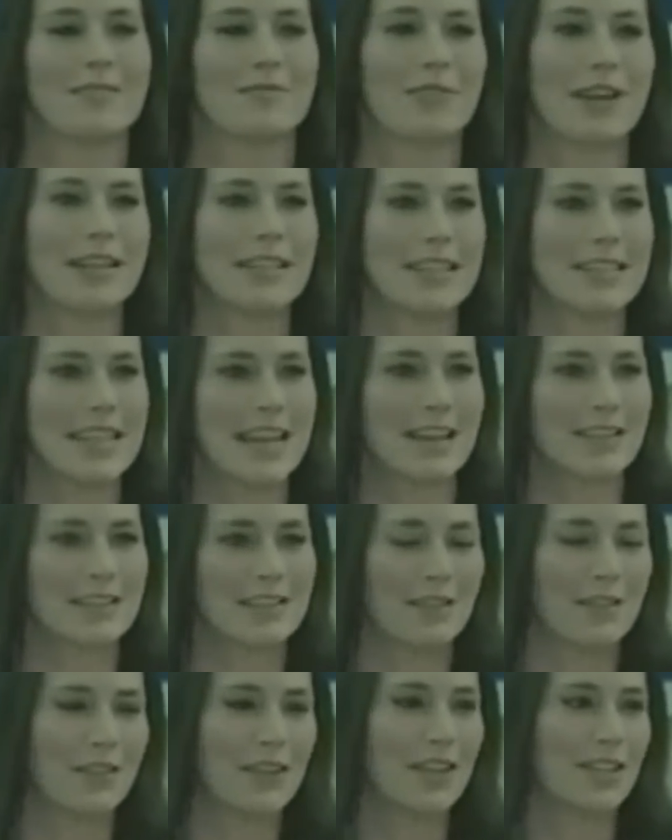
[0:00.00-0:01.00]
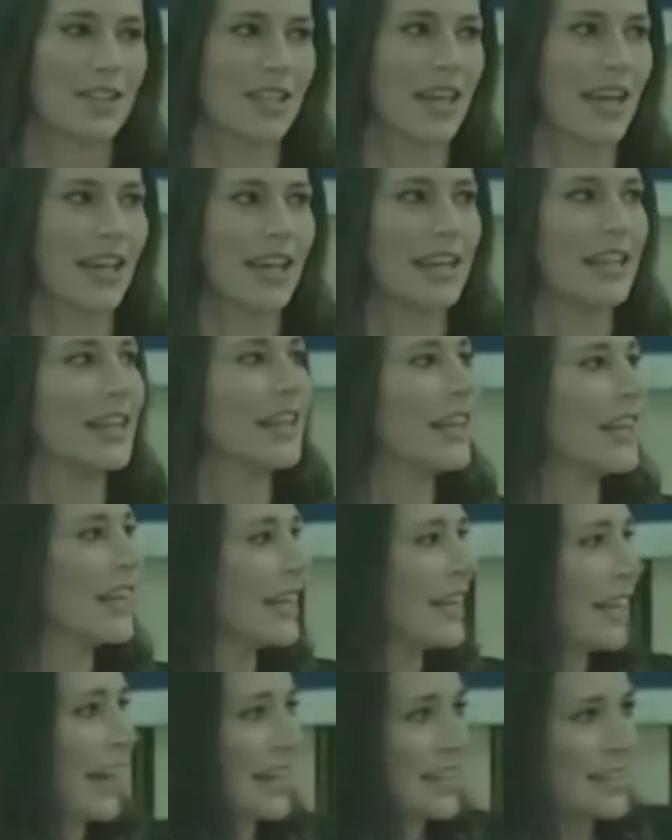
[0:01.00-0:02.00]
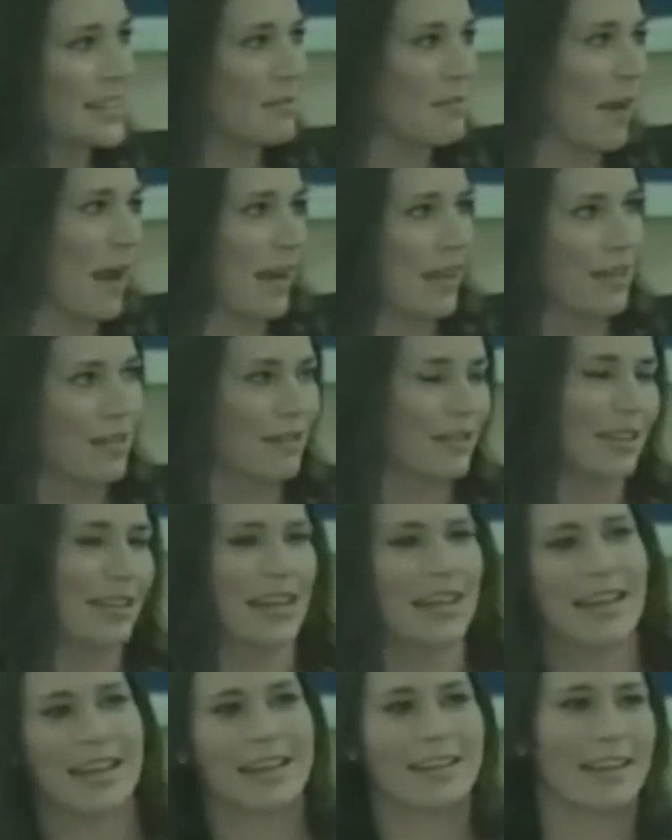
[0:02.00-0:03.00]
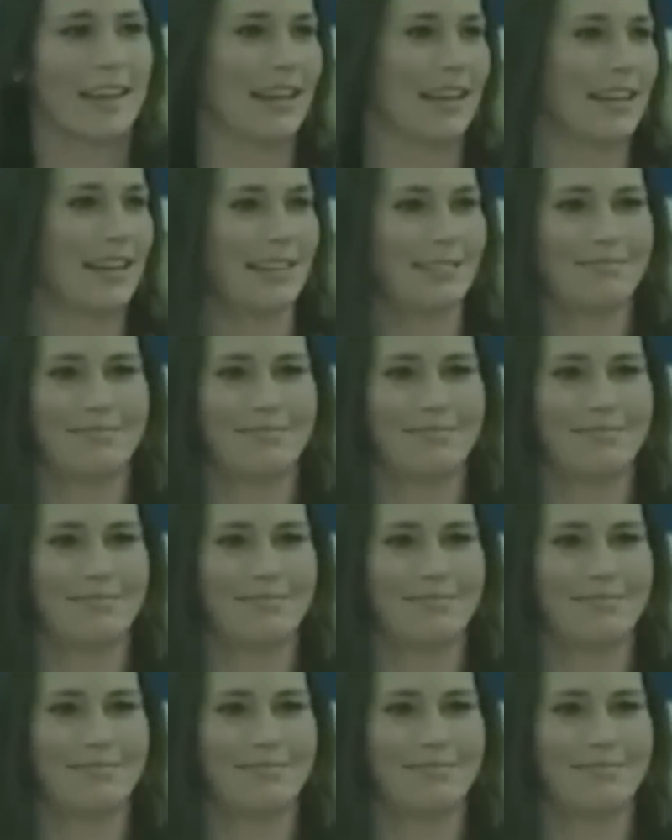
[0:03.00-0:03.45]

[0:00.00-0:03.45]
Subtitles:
racing down to the finish line, and I see my third leg, like,